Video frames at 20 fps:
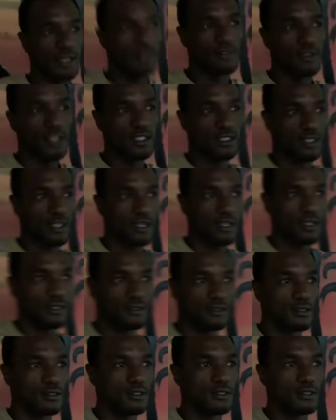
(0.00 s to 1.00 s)
and Rasta
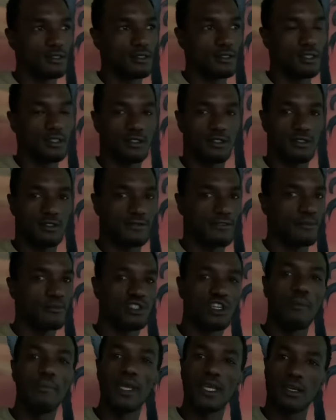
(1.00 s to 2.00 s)
is from
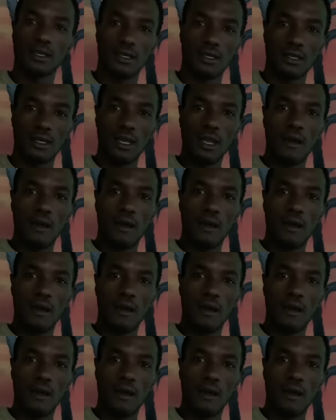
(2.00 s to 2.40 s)
Jamaica,